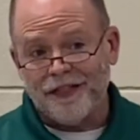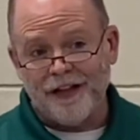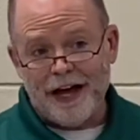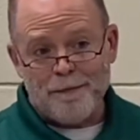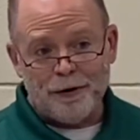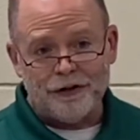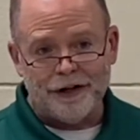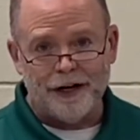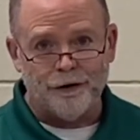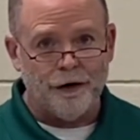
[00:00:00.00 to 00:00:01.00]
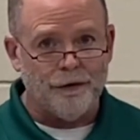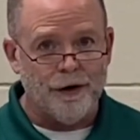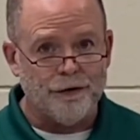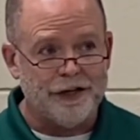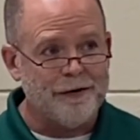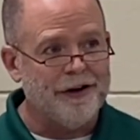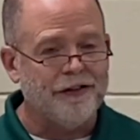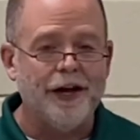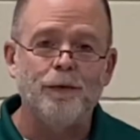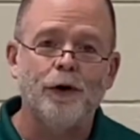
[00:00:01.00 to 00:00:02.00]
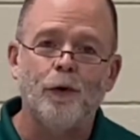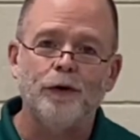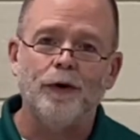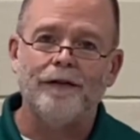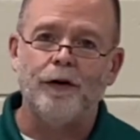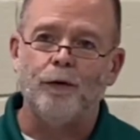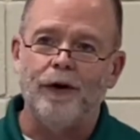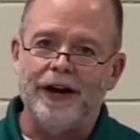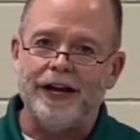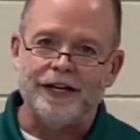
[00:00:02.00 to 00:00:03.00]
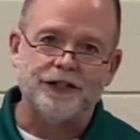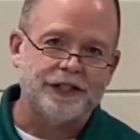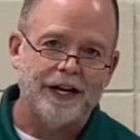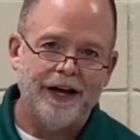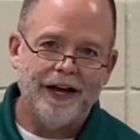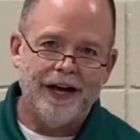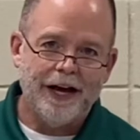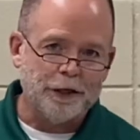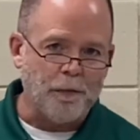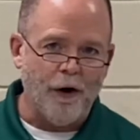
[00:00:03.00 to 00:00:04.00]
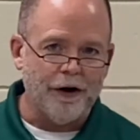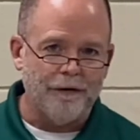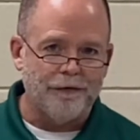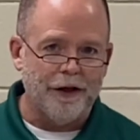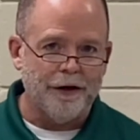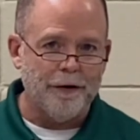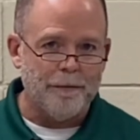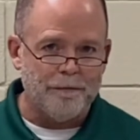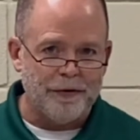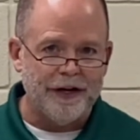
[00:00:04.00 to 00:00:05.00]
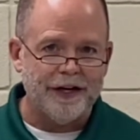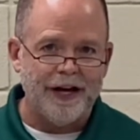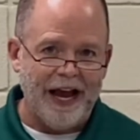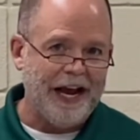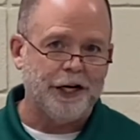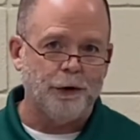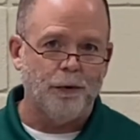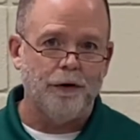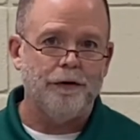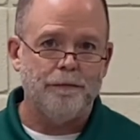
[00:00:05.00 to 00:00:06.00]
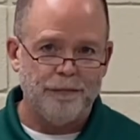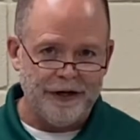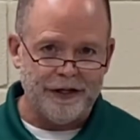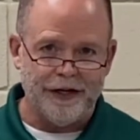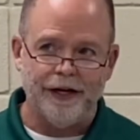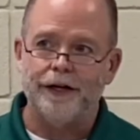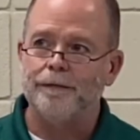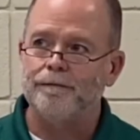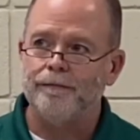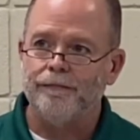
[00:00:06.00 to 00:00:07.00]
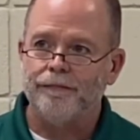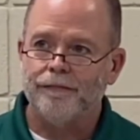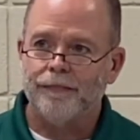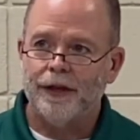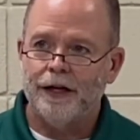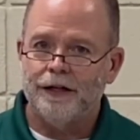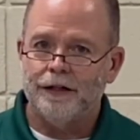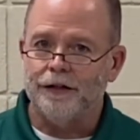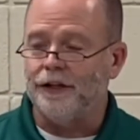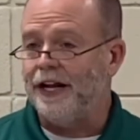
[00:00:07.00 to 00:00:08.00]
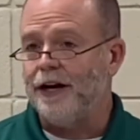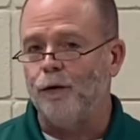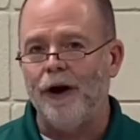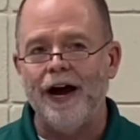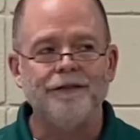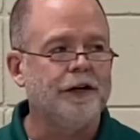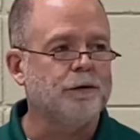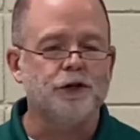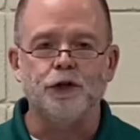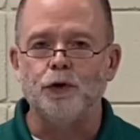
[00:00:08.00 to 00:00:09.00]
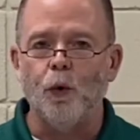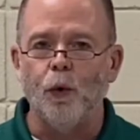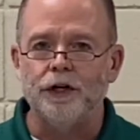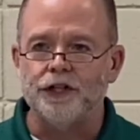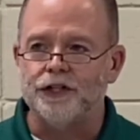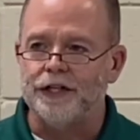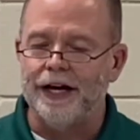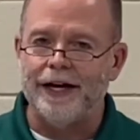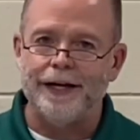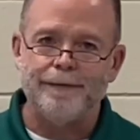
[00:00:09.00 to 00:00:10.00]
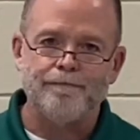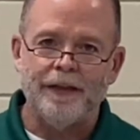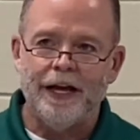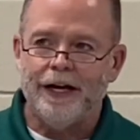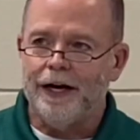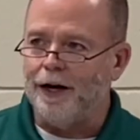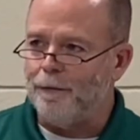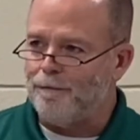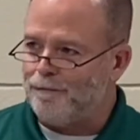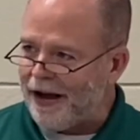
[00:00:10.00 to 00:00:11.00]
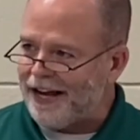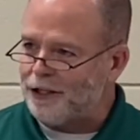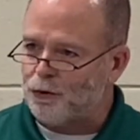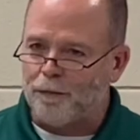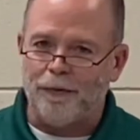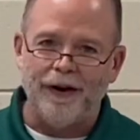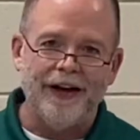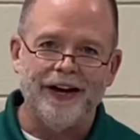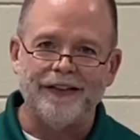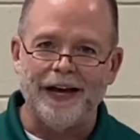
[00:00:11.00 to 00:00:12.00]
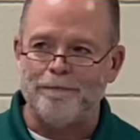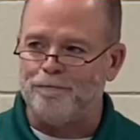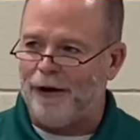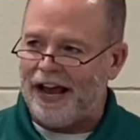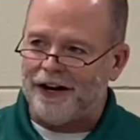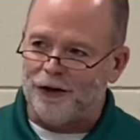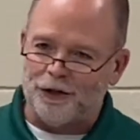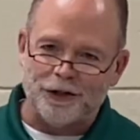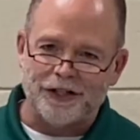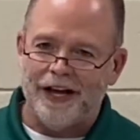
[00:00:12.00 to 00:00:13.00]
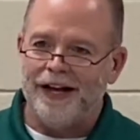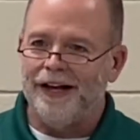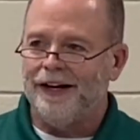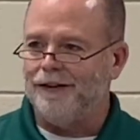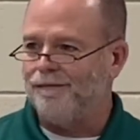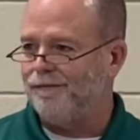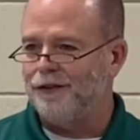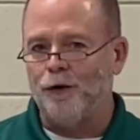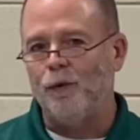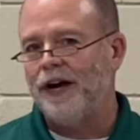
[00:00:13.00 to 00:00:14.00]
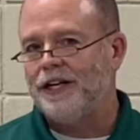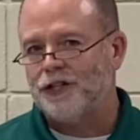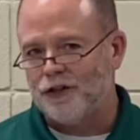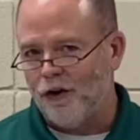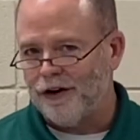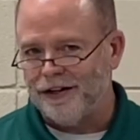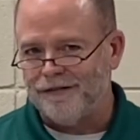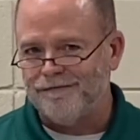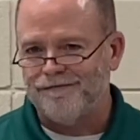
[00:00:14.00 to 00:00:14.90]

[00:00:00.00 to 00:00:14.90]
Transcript: They put together a row team and they were going to have a race as part of the big annual picnic. The day arrived, it was gorgeous day. Uh, bands were playing, they had banners. Uh, the race started.